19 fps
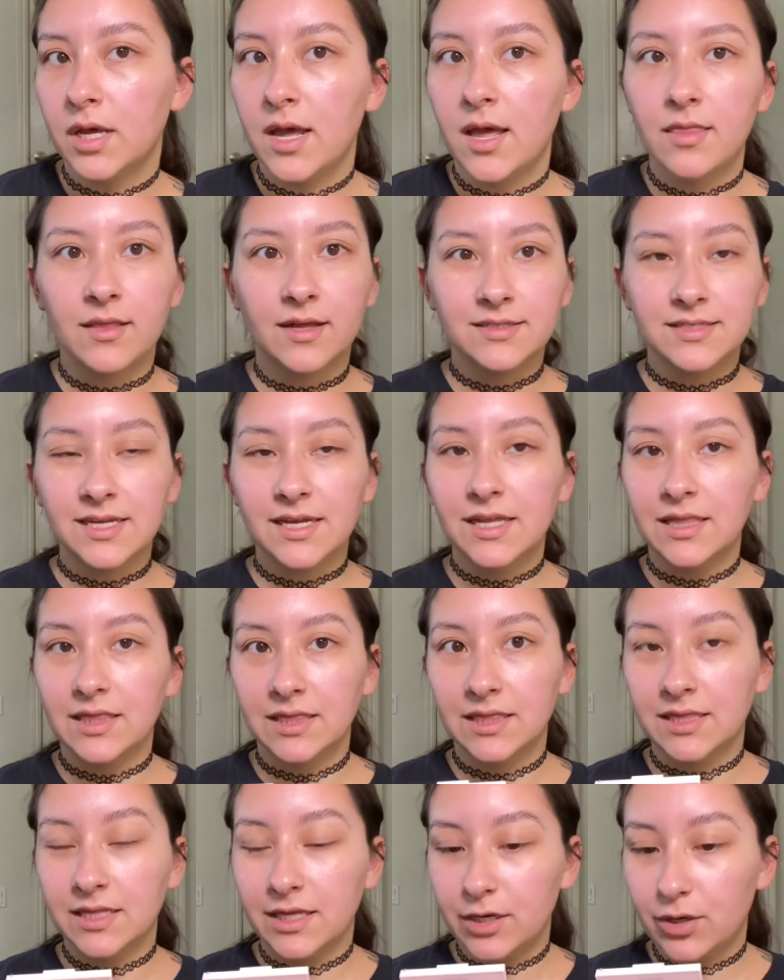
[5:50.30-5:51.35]
That's like
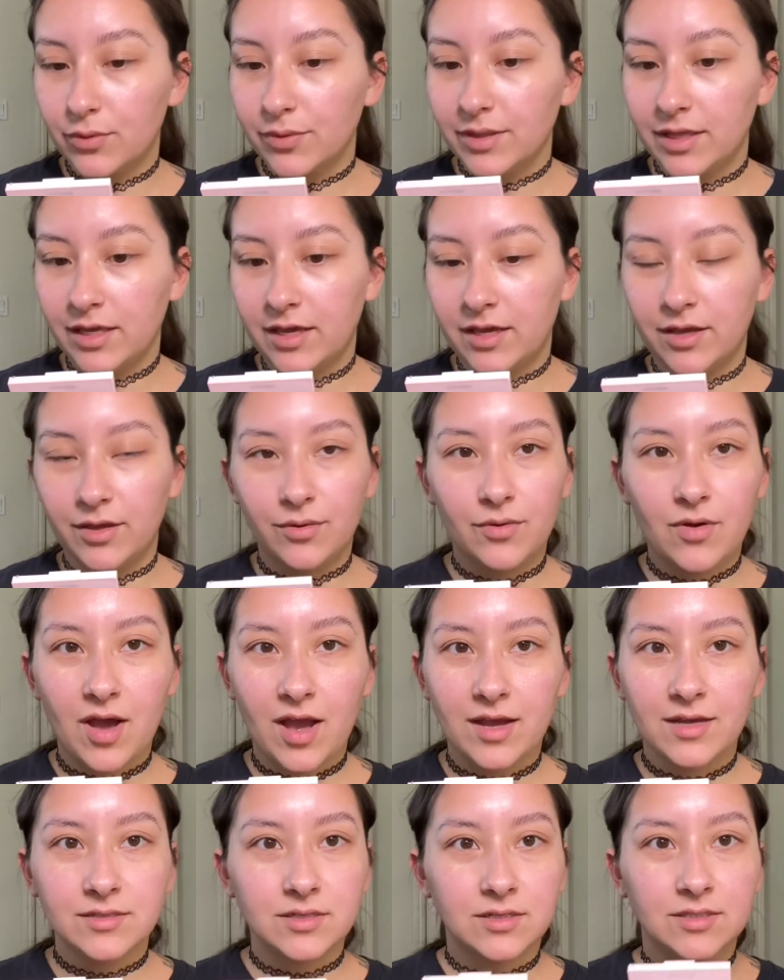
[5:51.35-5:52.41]
literally it, you
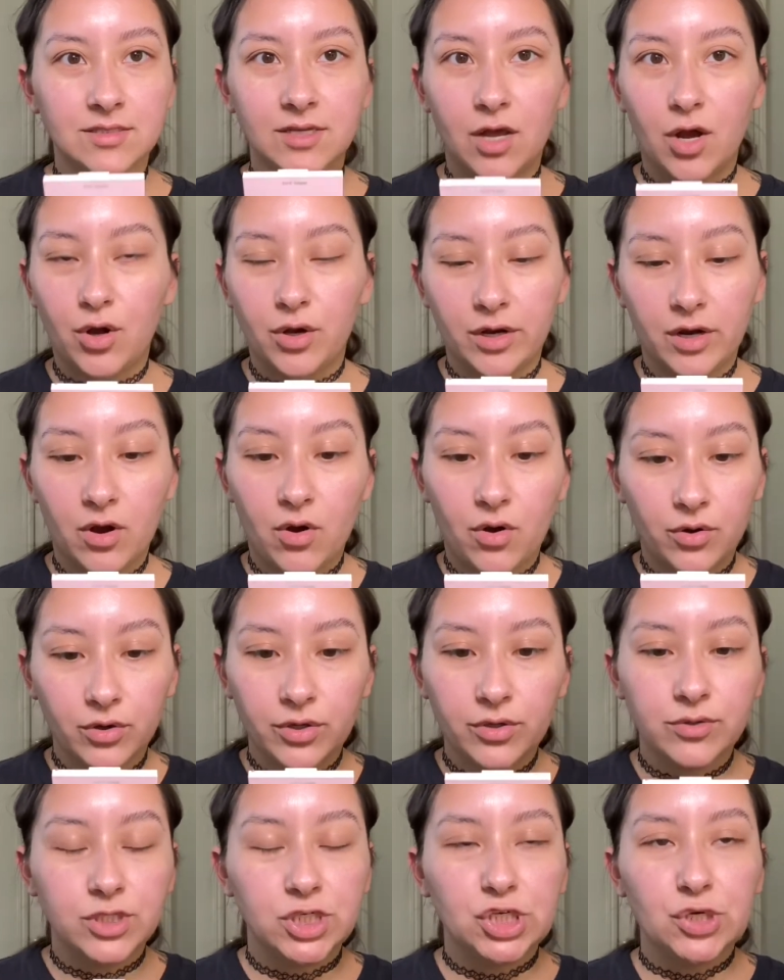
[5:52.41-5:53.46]
guys. That's all
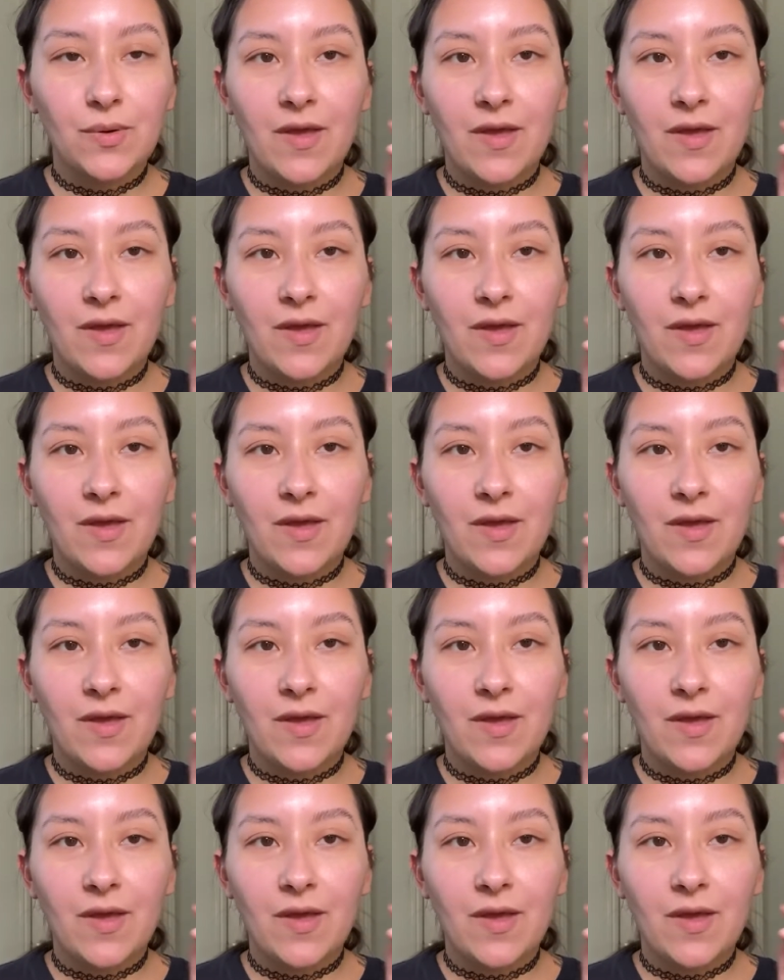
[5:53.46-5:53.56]
you do.